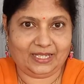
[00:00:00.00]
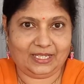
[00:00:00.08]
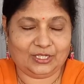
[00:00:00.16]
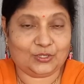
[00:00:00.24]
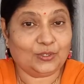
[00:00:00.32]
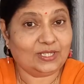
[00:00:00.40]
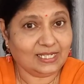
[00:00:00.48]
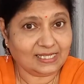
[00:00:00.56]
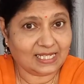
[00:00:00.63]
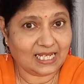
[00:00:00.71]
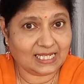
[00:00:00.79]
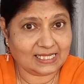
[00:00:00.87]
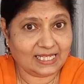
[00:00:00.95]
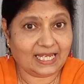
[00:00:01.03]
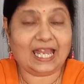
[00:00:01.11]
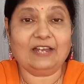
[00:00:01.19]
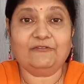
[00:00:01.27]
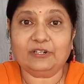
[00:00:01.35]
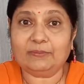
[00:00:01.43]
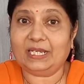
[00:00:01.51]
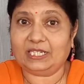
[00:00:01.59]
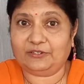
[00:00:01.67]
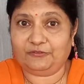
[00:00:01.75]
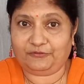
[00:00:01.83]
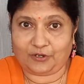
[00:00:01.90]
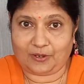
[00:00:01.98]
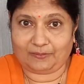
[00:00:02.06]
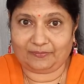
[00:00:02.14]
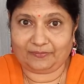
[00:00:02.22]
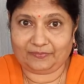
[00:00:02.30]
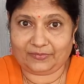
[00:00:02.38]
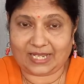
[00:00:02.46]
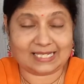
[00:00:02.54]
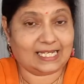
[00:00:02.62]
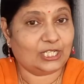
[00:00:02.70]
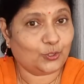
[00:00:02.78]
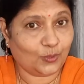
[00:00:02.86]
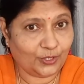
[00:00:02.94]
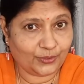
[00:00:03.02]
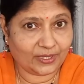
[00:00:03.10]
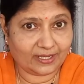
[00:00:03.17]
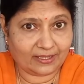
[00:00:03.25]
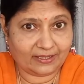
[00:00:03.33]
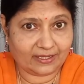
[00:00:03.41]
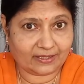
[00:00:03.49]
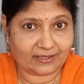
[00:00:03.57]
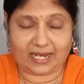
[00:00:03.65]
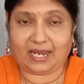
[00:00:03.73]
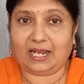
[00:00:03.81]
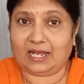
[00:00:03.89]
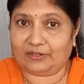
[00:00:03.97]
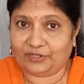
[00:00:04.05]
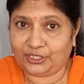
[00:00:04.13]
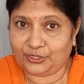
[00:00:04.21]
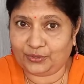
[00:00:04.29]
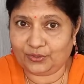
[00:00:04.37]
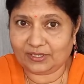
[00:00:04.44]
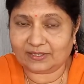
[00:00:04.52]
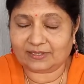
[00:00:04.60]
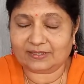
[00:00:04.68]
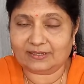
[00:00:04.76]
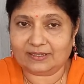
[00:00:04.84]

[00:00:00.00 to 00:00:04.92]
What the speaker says: So this is the affirmative form. As I told you earlier in our videos,